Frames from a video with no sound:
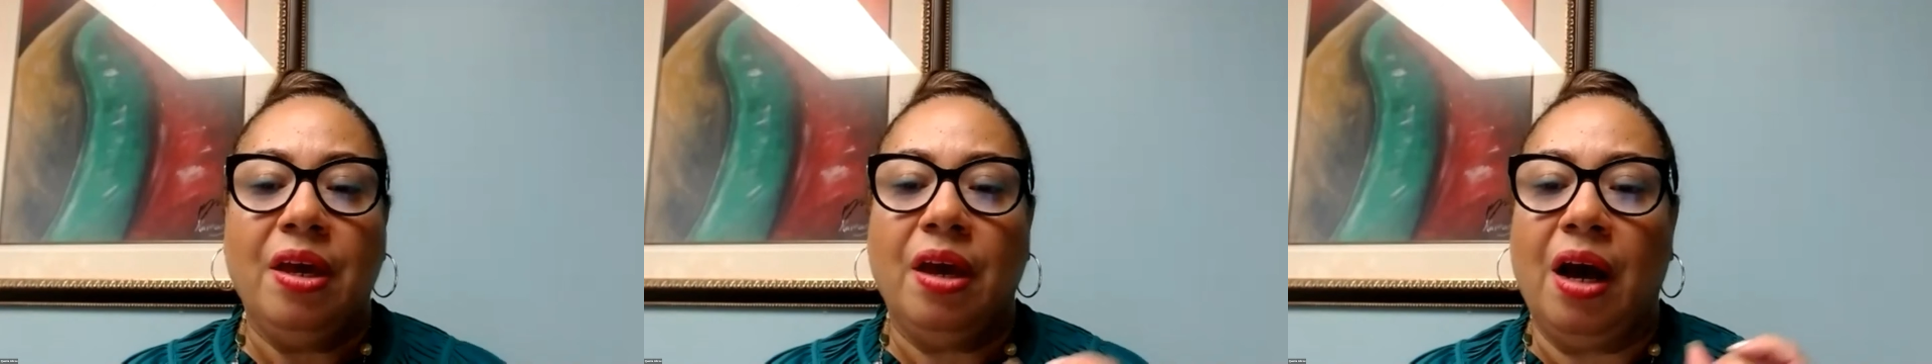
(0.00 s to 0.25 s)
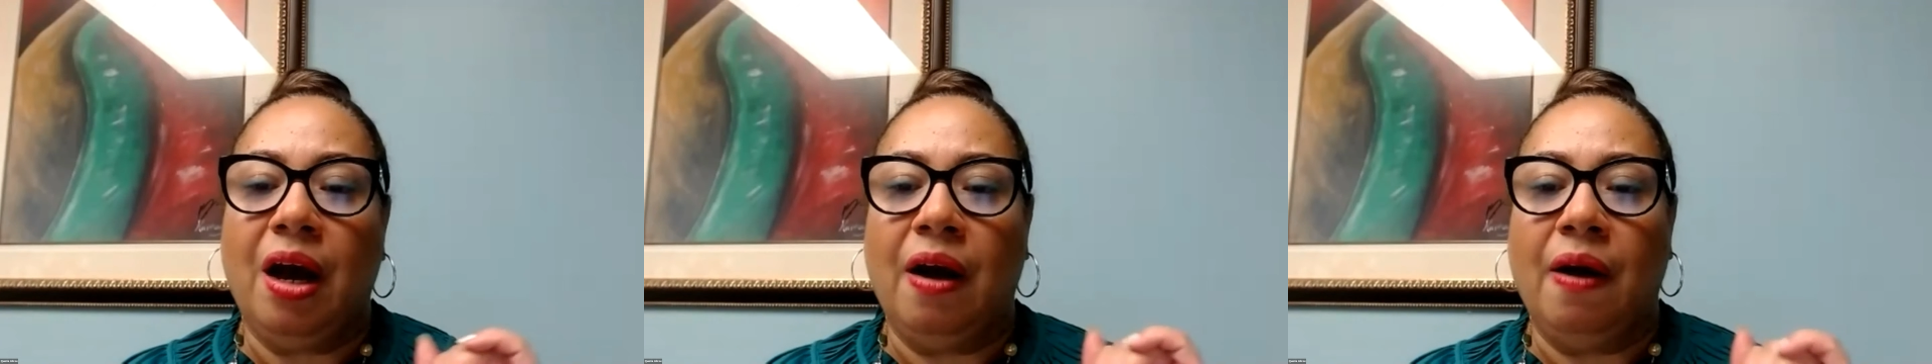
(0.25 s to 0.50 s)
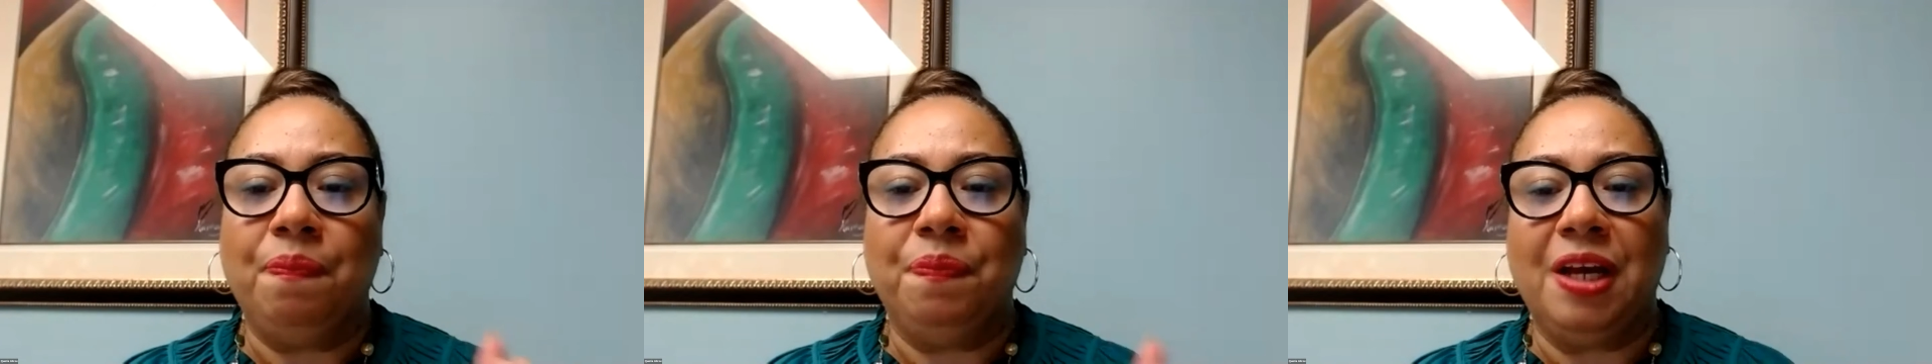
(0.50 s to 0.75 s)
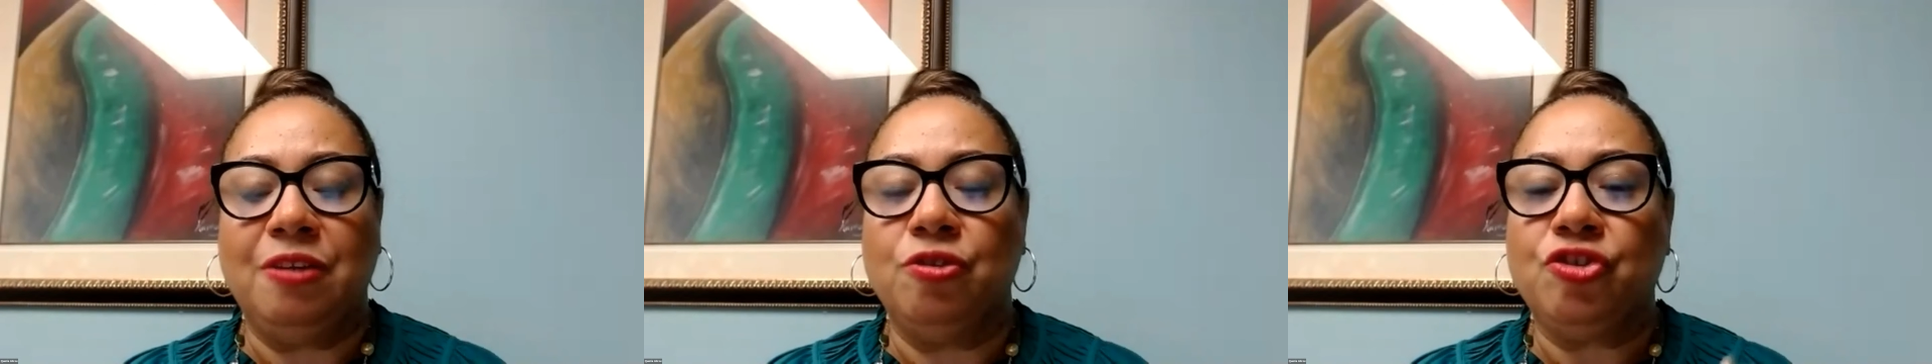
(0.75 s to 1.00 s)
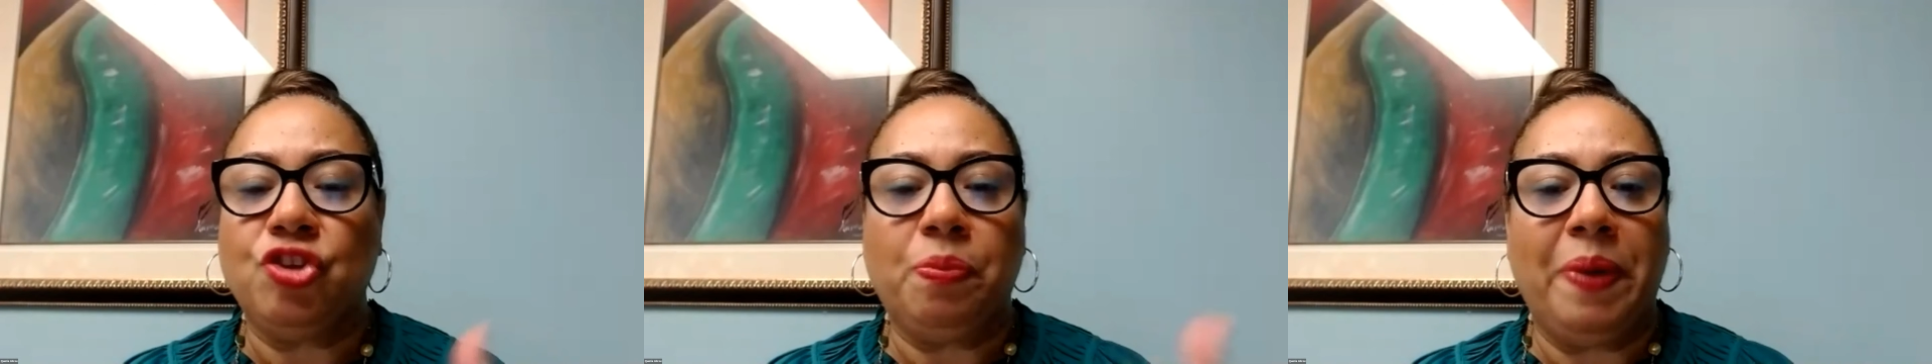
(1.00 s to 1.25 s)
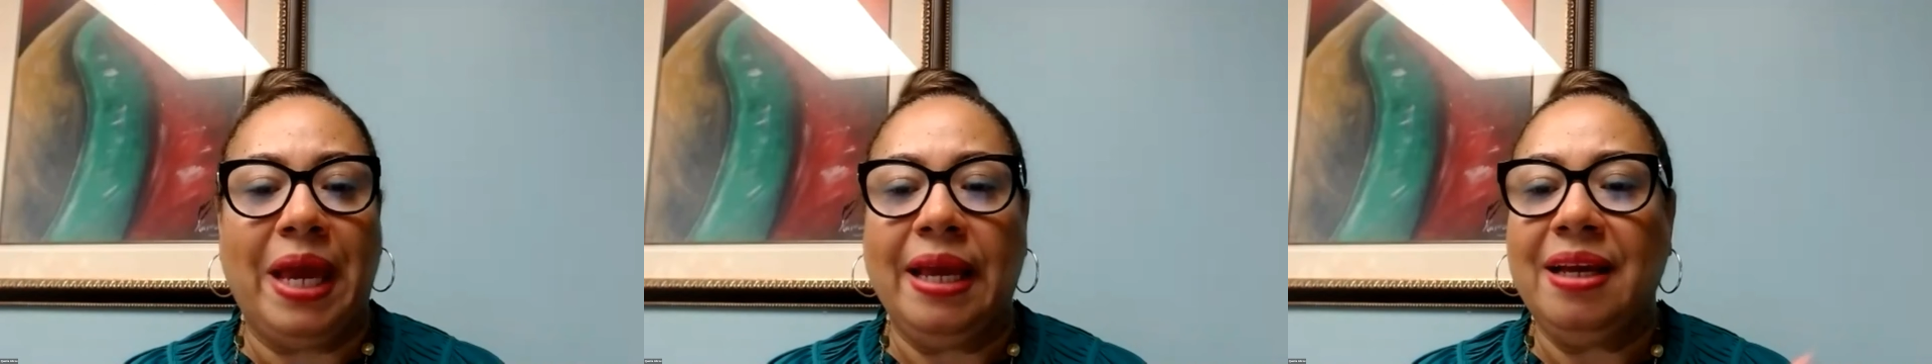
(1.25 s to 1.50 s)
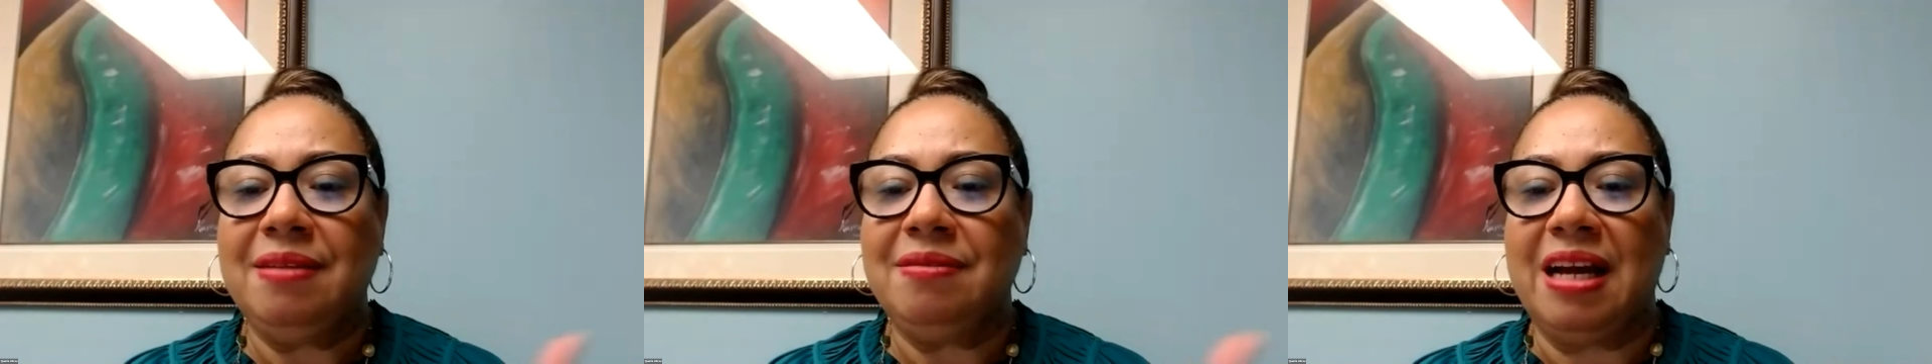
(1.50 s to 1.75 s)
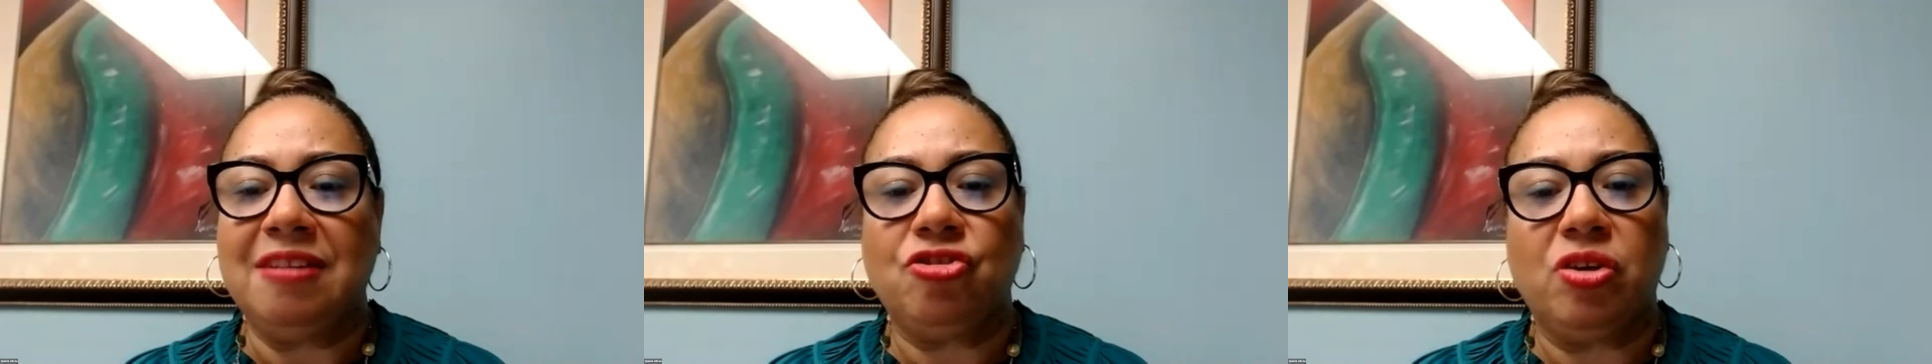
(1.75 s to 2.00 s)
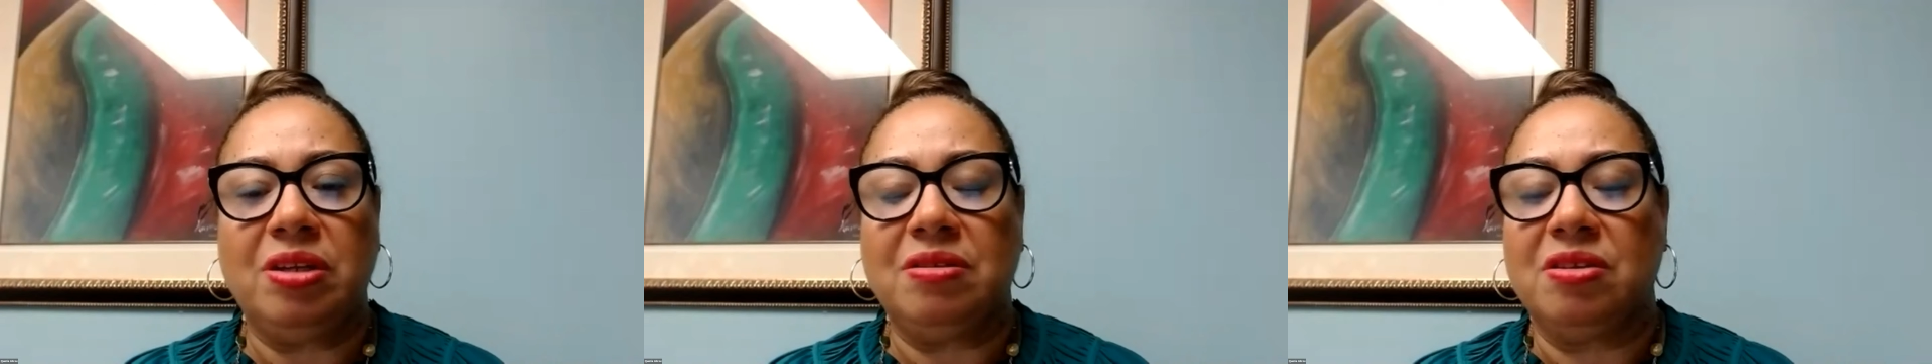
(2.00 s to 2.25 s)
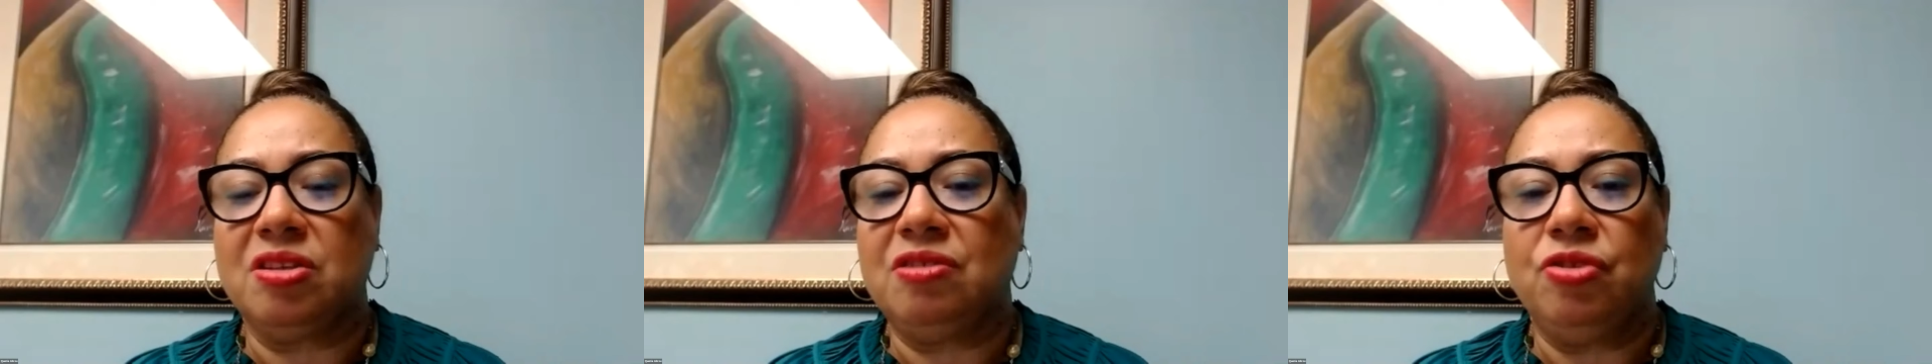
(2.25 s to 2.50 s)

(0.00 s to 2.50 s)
and you start paying it, that starts,